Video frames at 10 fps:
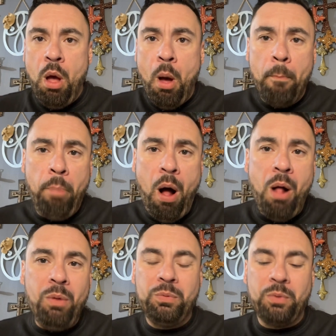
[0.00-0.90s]

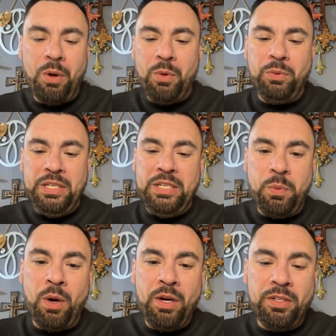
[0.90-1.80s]
Paul wrote these
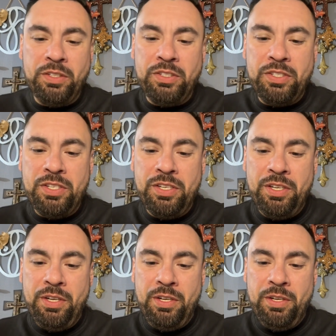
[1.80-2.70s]
words
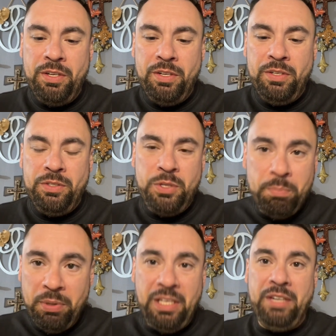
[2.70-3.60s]
to
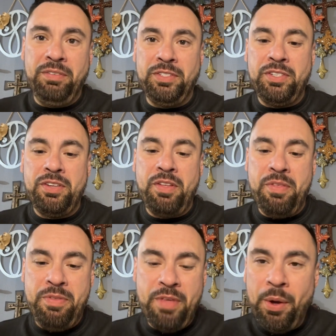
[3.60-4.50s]
believers,
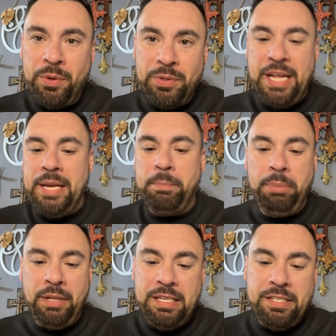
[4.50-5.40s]
those that had
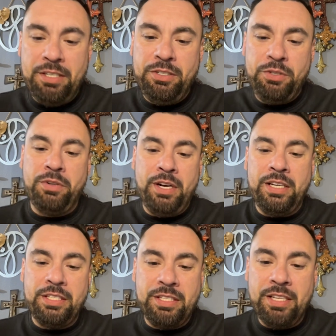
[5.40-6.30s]
placed their
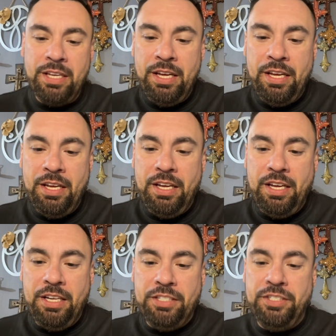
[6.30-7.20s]
trust
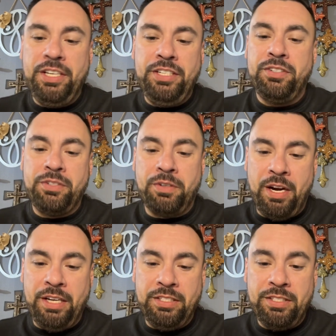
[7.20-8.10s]
in Jesus
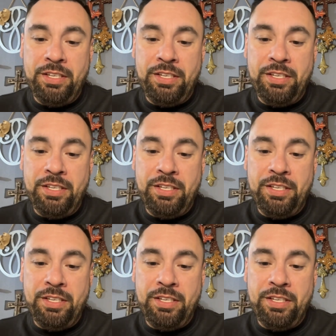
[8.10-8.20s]
Christ,